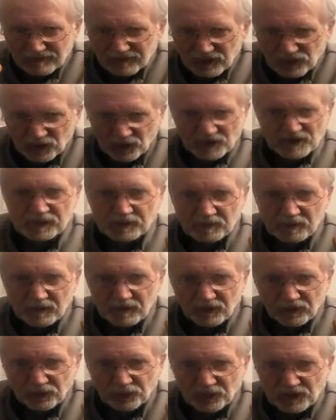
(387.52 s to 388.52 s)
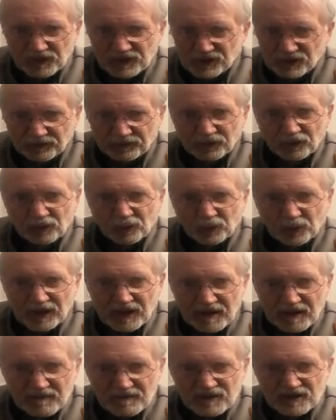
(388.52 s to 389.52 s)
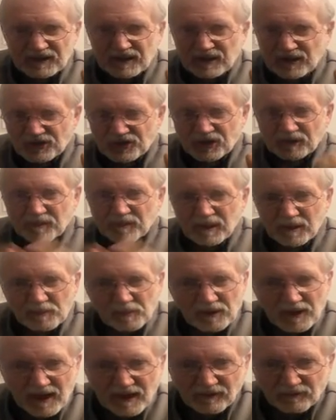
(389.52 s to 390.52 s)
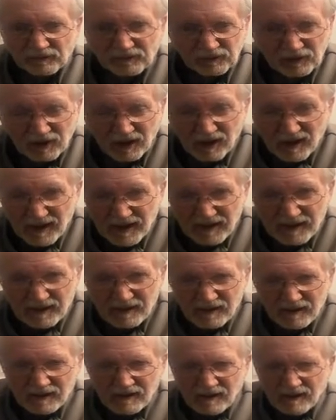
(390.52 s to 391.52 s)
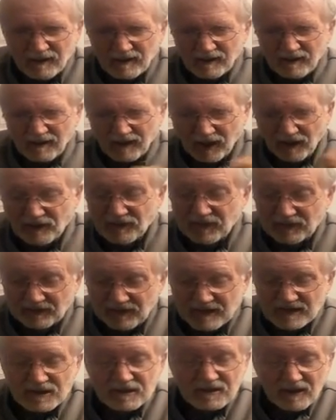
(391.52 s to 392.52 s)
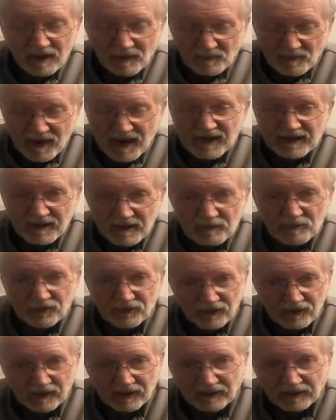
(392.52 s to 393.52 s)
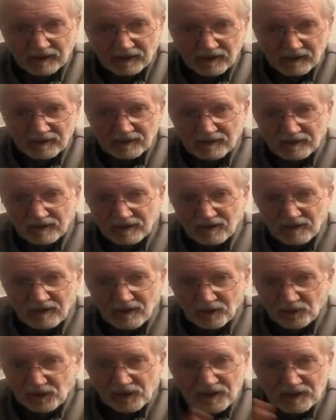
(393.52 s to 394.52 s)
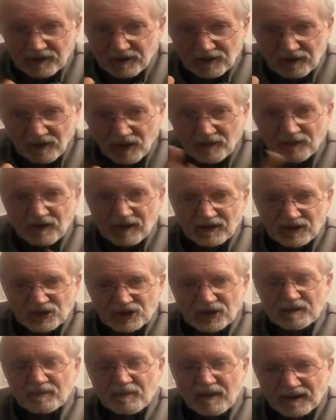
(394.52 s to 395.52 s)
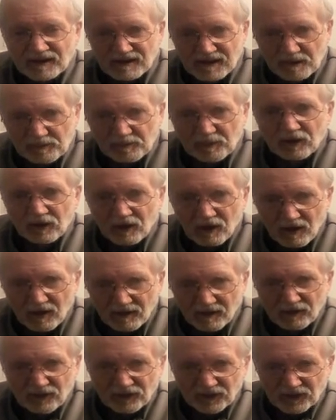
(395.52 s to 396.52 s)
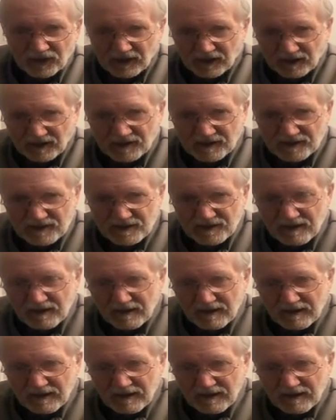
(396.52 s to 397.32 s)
Christopher Reeves teaching people how to fly, I think that's a made-up thing. You know, I really do. I think she makes up a lot of things